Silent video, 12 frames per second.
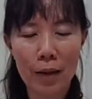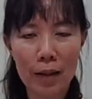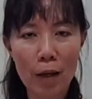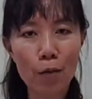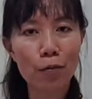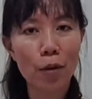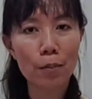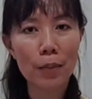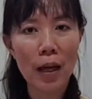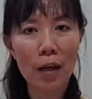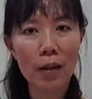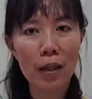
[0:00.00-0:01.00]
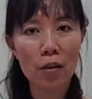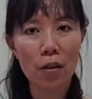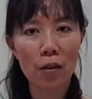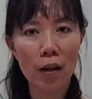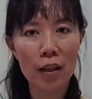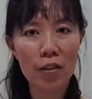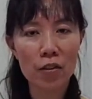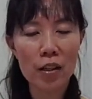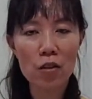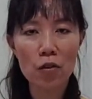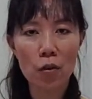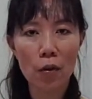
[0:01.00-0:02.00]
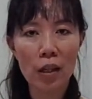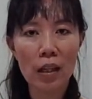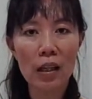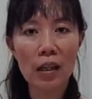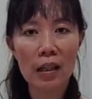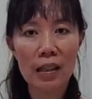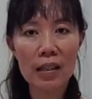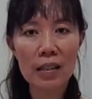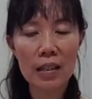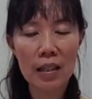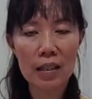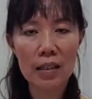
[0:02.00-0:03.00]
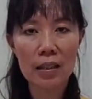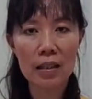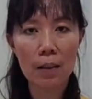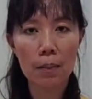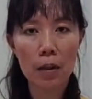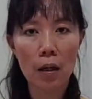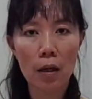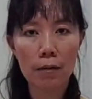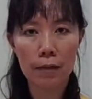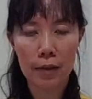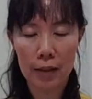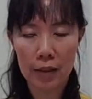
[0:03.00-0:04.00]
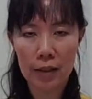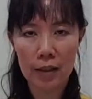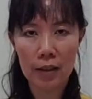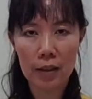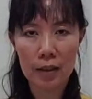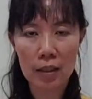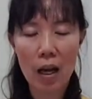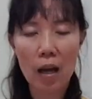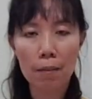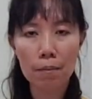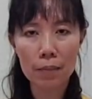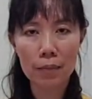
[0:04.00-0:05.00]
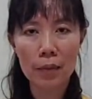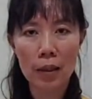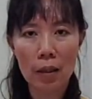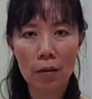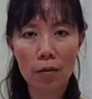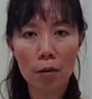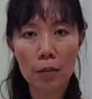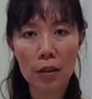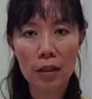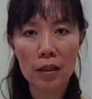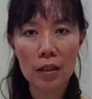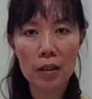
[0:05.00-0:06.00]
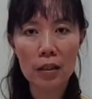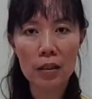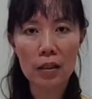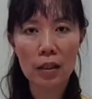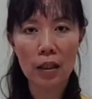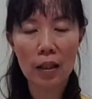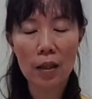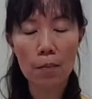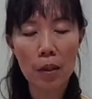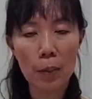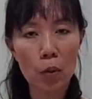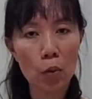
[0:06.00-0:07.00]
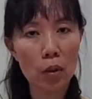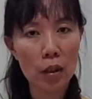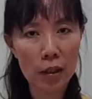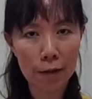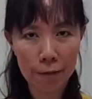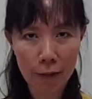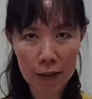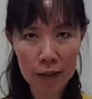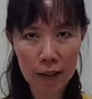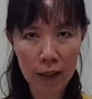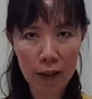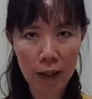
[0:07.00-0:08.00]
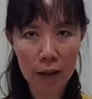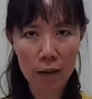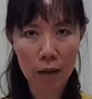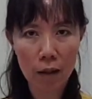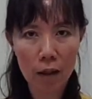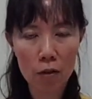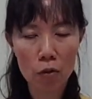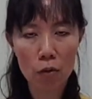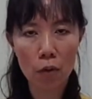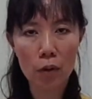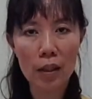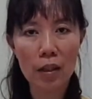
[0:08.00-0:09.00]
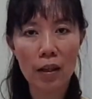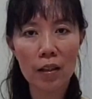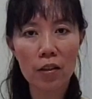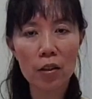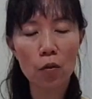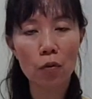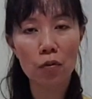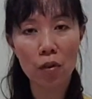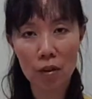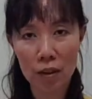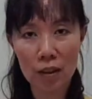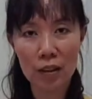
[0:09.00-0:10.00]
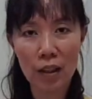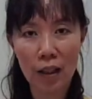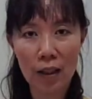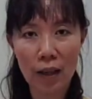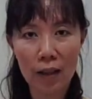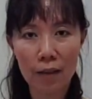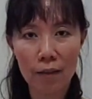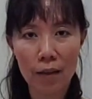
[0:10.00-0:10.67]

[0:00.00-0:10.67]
Then from there, you can gradually, slowly increase the number of time from 30 seconds maybe to 35 seconds, and slowly, gradually to 40 seconds.